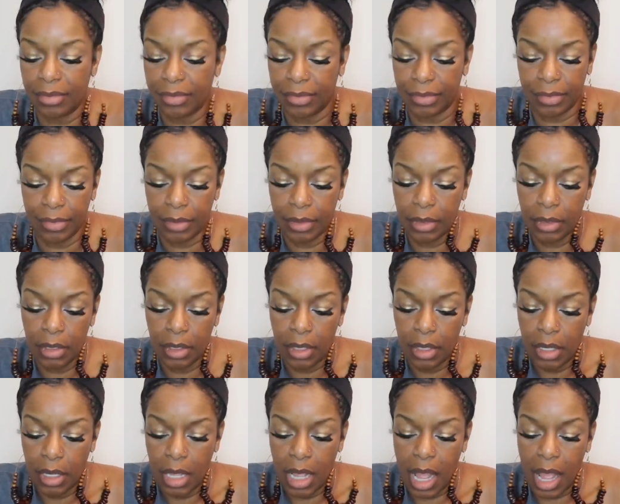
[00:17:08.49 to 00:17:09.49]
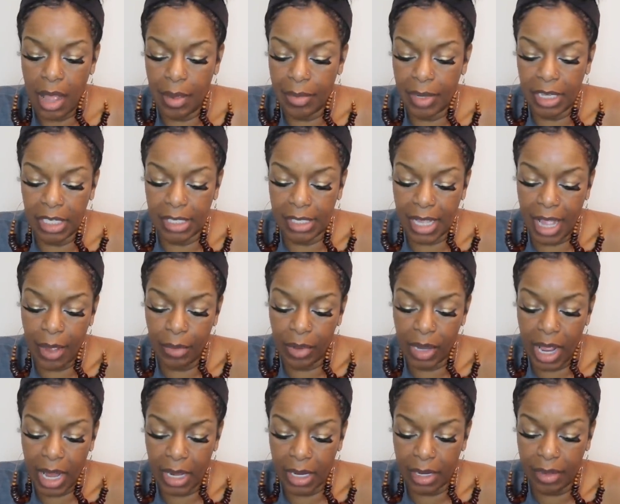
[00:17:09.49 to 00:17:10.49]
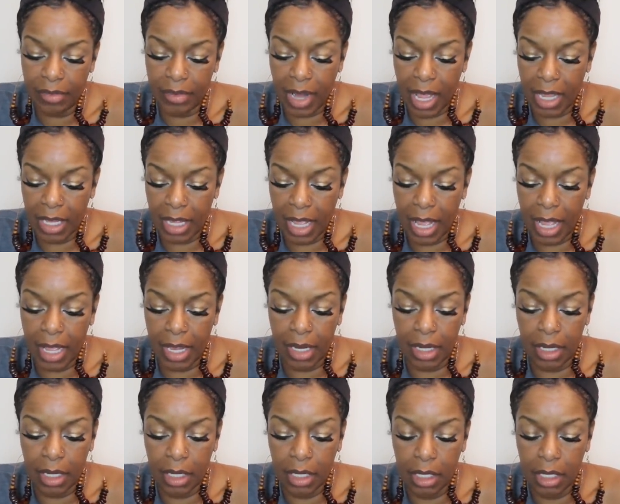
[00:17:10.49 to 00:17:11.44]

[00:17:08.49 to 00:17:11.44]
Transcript: I mean, it's sad we gotta live like that.